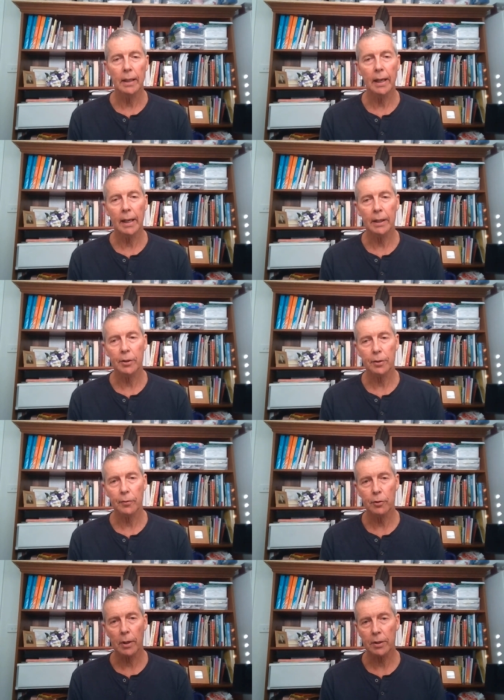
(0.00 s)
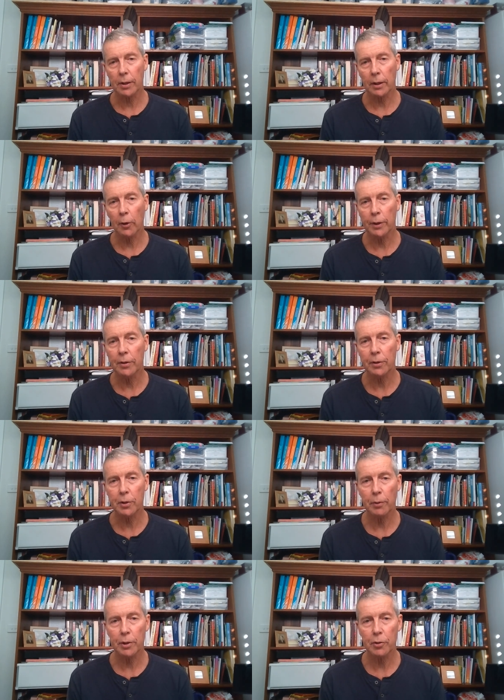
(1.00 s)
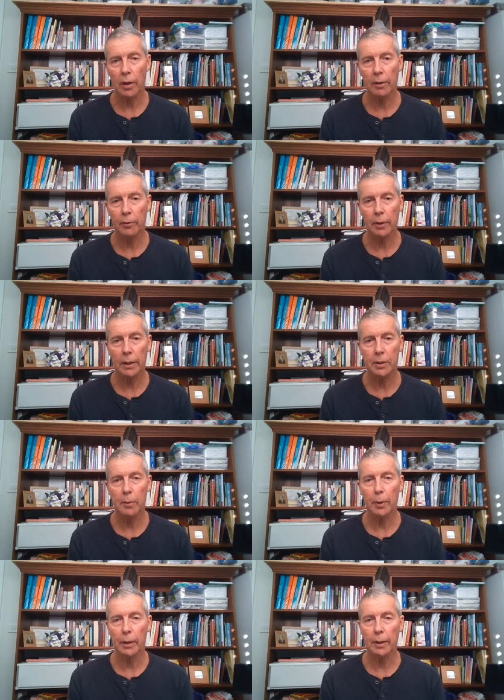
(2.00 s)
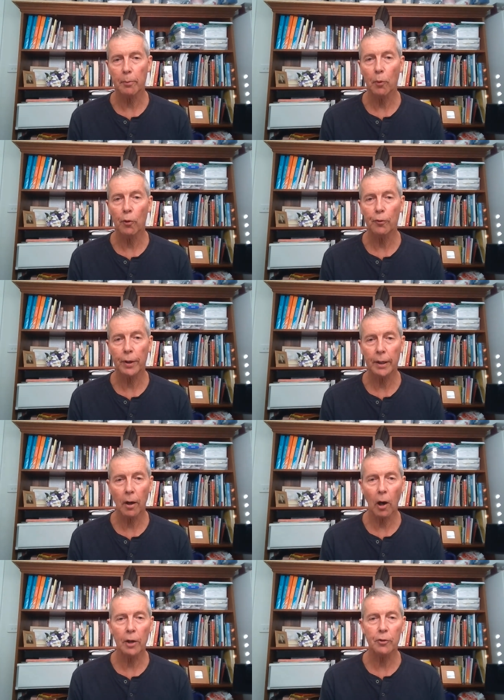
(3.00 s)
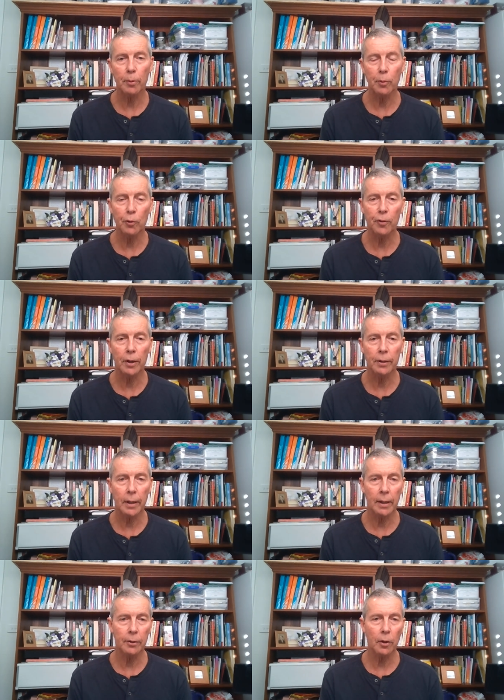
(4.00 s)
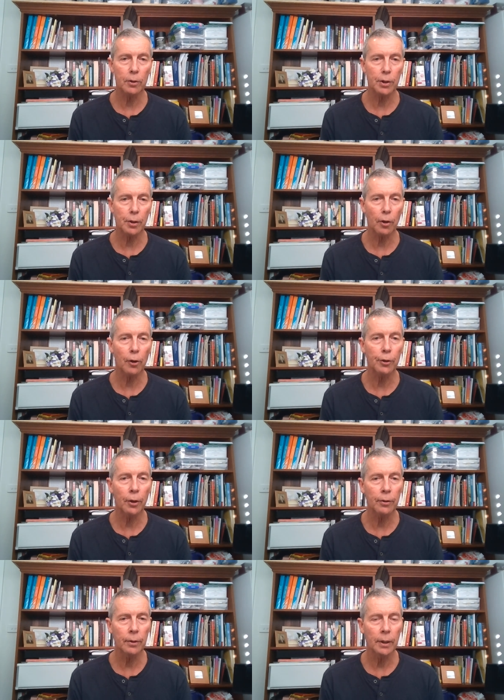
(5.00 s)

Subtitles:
And the drugs that go in the syringe driver are typically morphine, hydromorphone, and oxycodone.